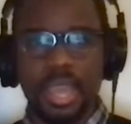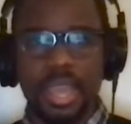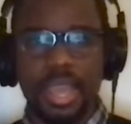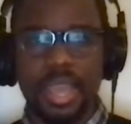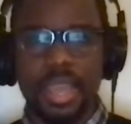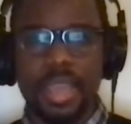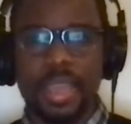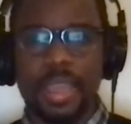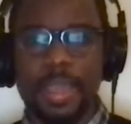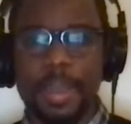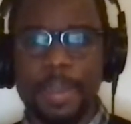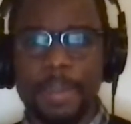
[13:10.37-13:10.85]

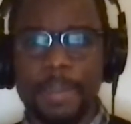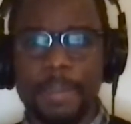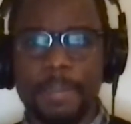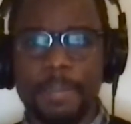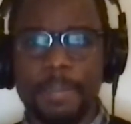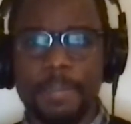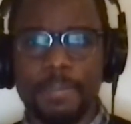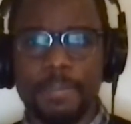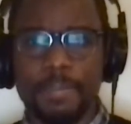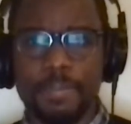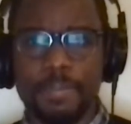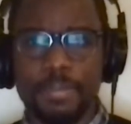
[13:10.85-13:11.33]

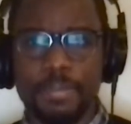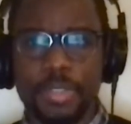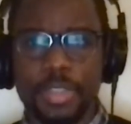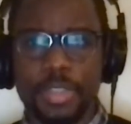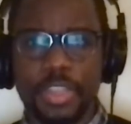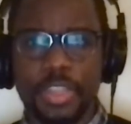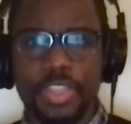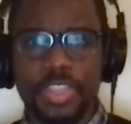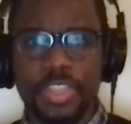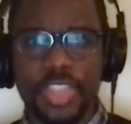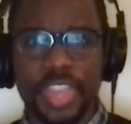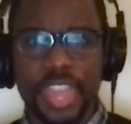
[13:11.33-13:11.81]
Um,
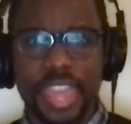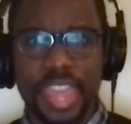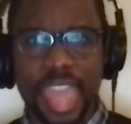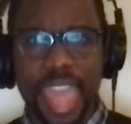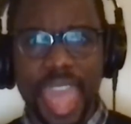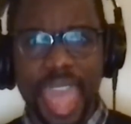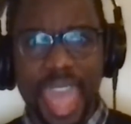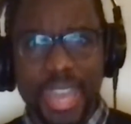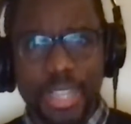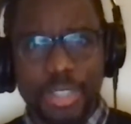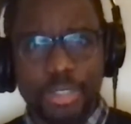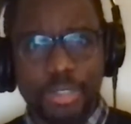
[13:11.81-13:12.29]
they
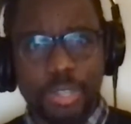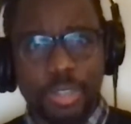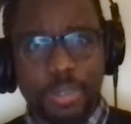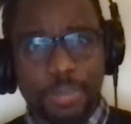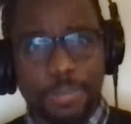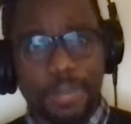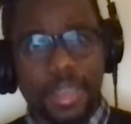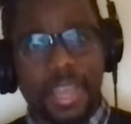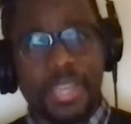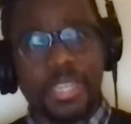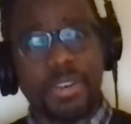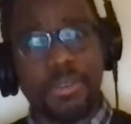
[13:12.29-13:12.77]
actually
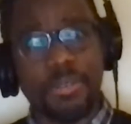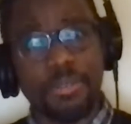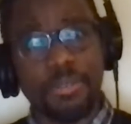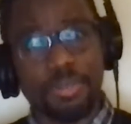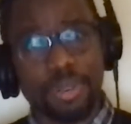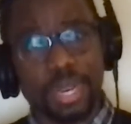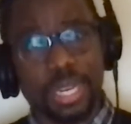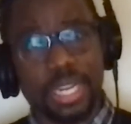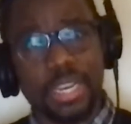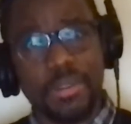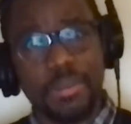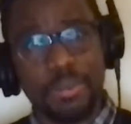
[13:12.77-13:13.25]
find it
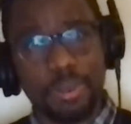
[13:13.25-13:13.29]
really